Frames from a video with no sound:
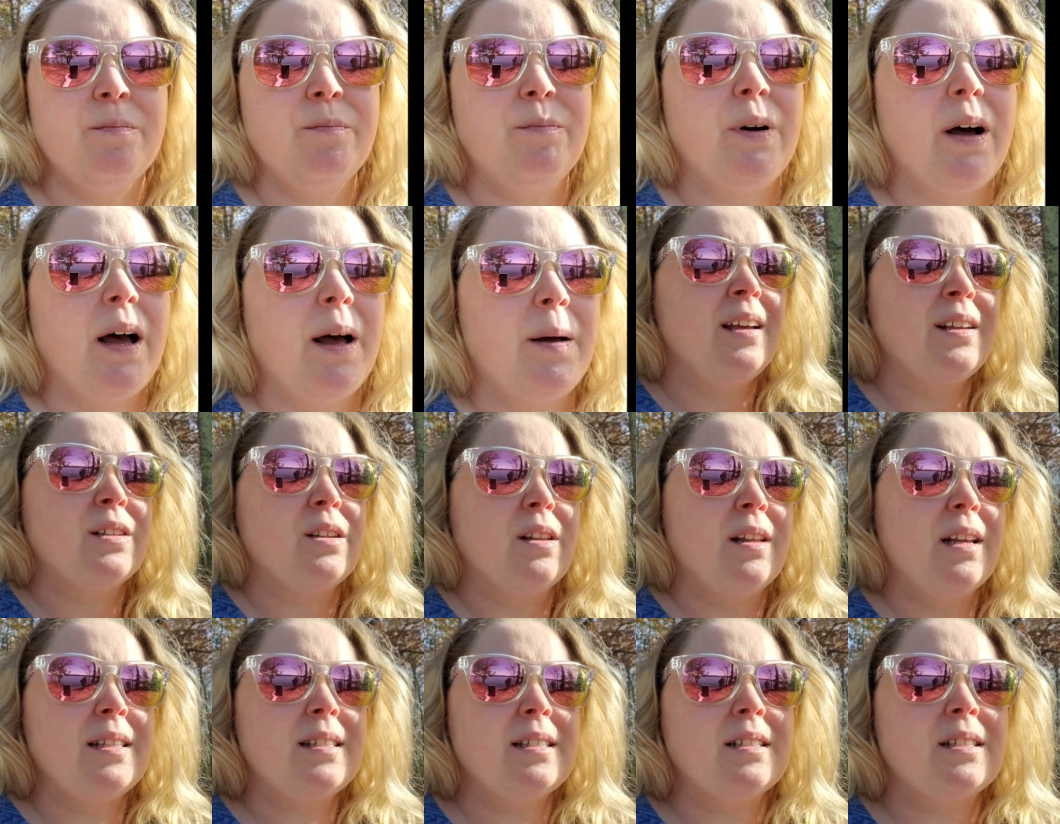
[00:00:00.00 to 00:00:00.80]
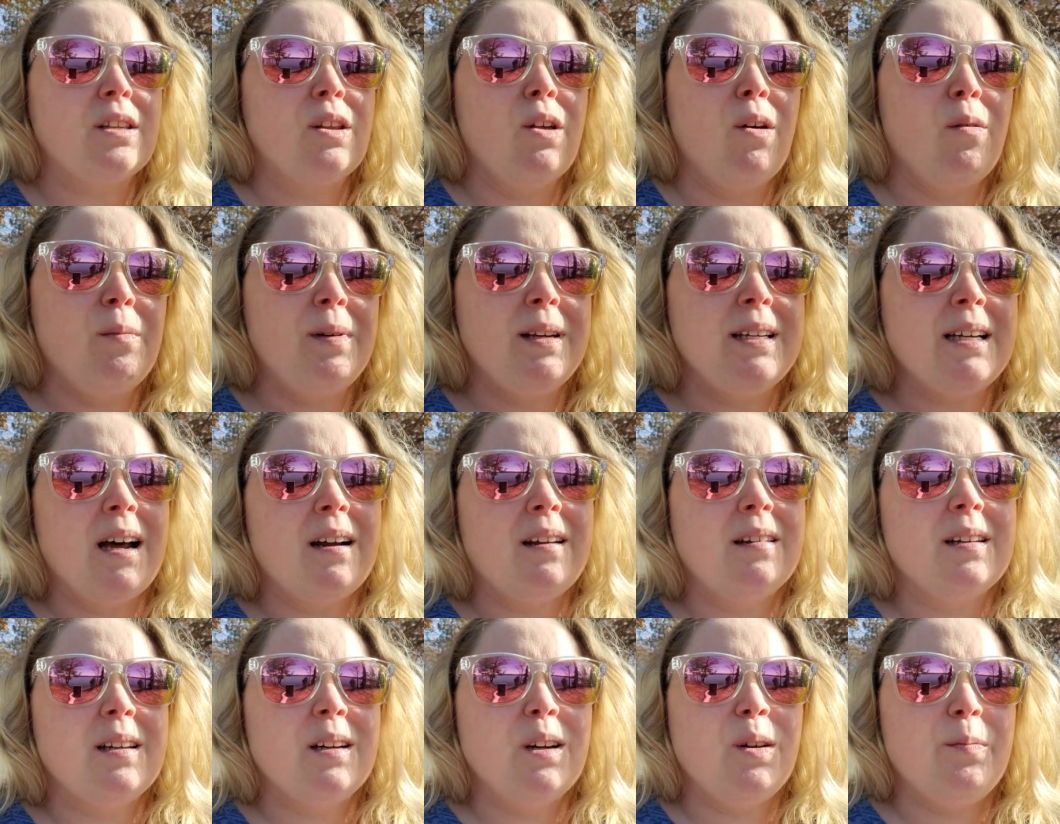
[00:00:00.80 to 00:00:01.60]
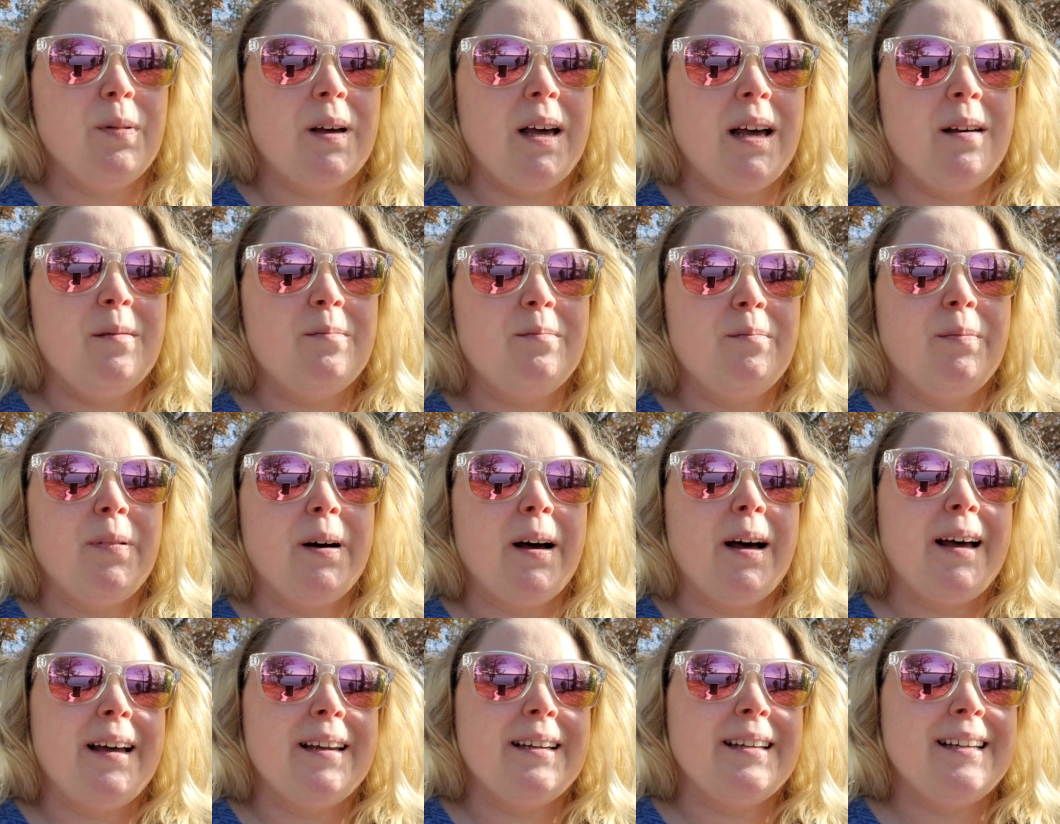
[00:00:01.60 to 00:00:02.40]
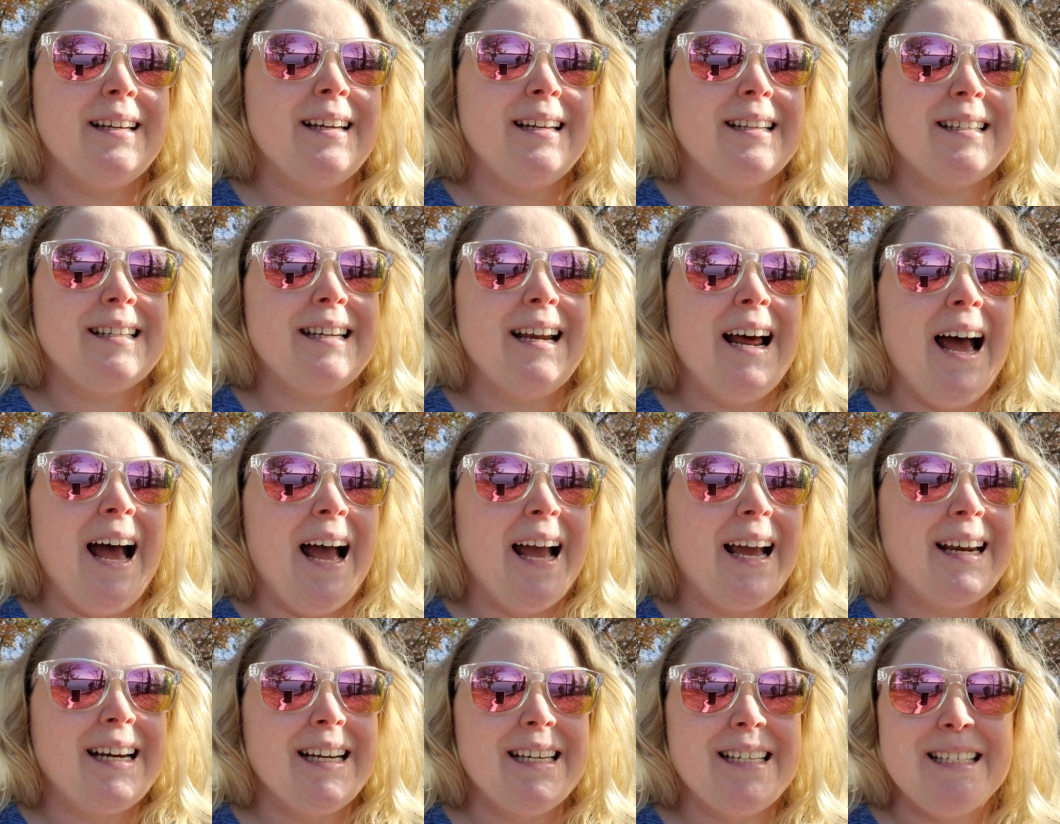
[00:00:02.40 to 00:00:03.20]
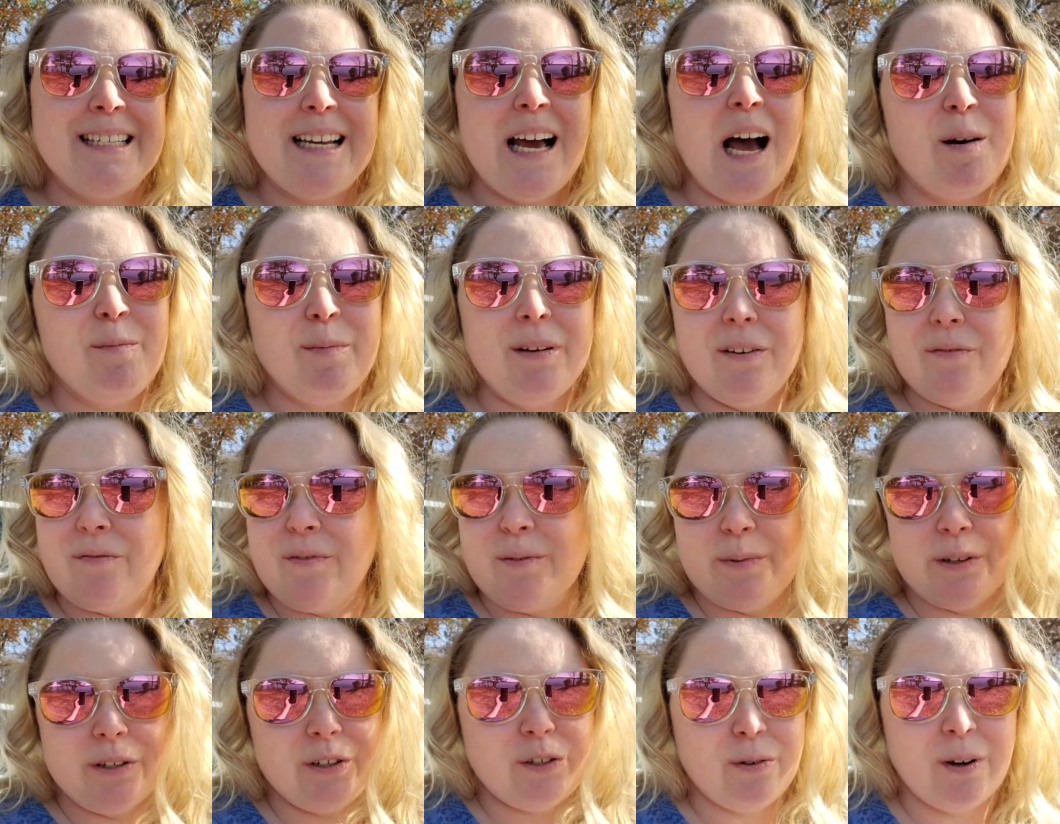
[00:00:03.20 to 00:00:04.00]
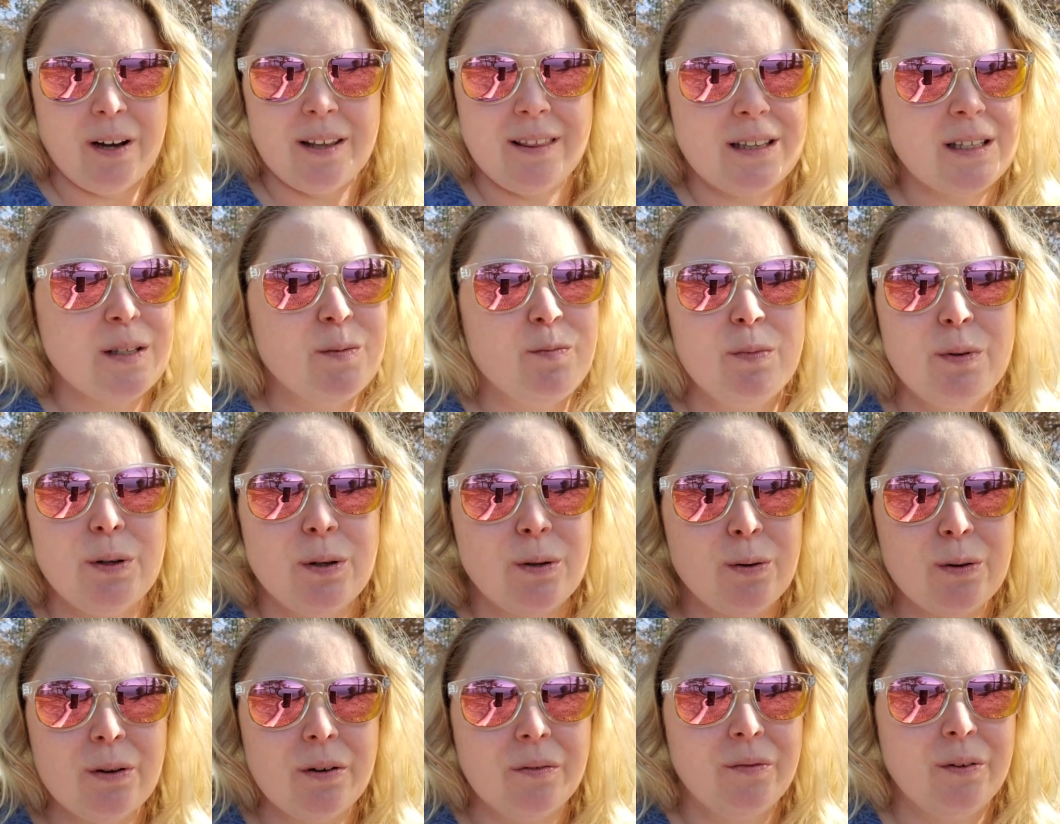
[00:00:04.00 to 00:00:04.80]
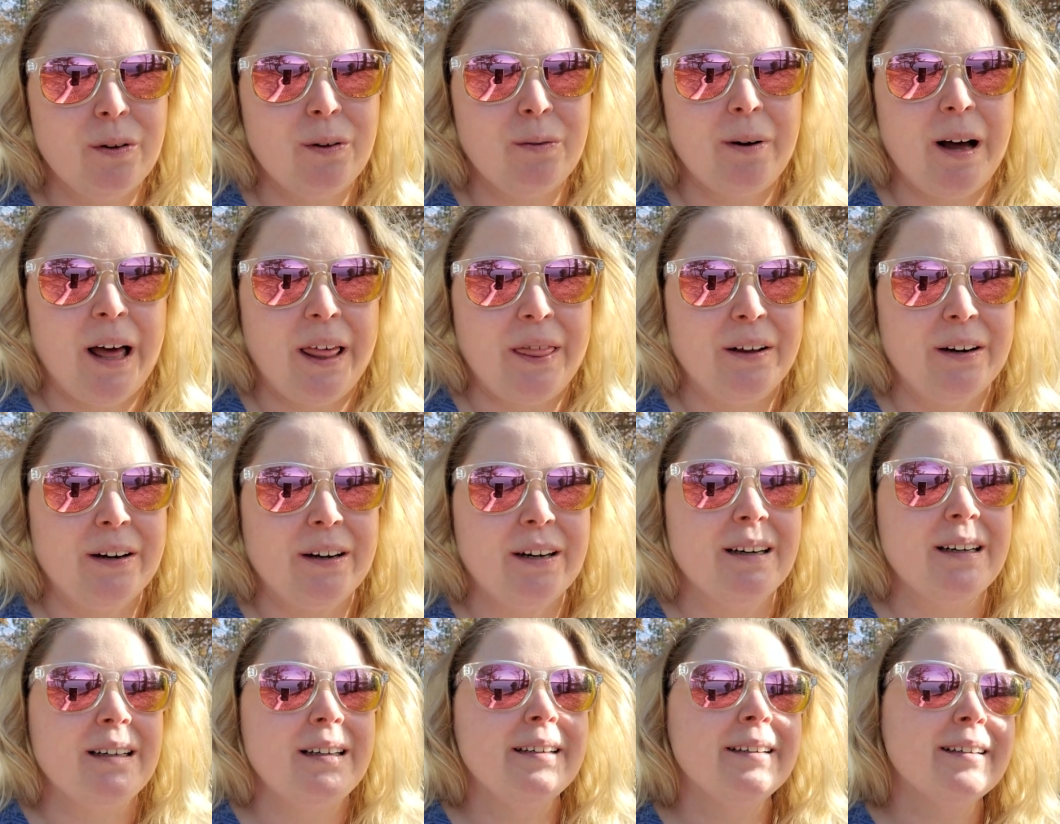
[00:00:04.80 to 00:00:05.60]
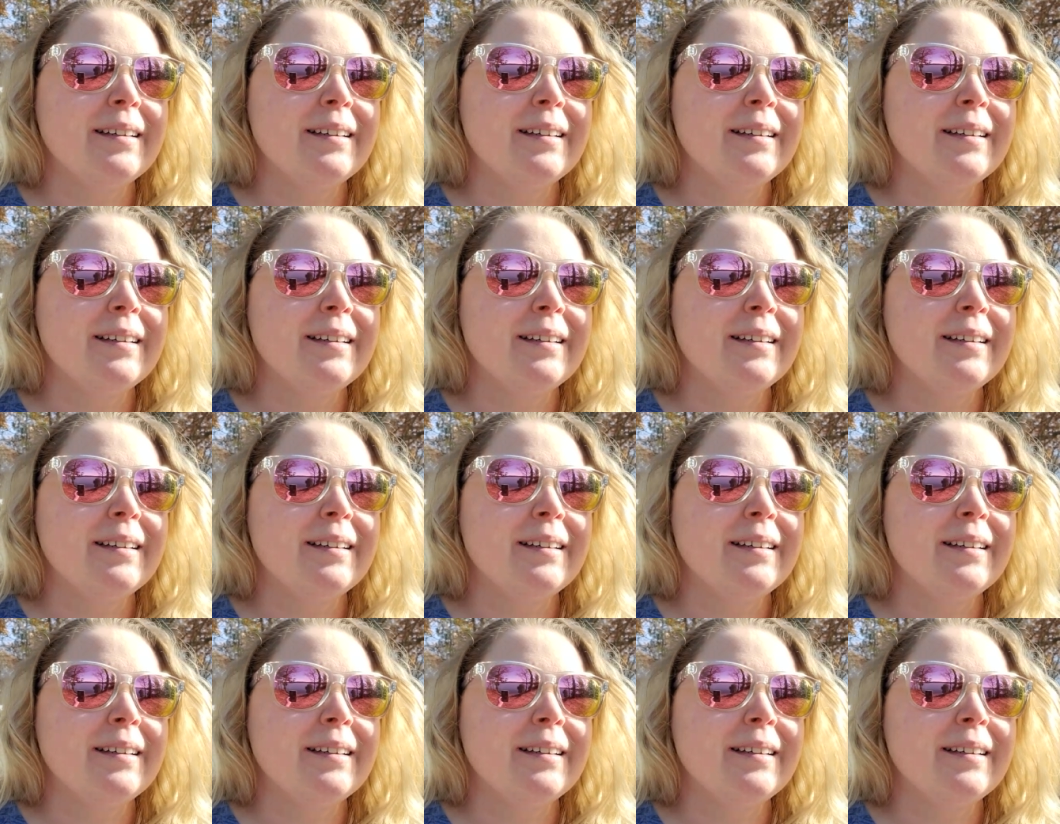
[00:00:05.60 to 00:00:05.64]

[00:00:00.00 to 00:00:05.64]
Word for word: But, so that's slowing me down a little bit, but it's not gonna stop me from enjoying this beautiful weather.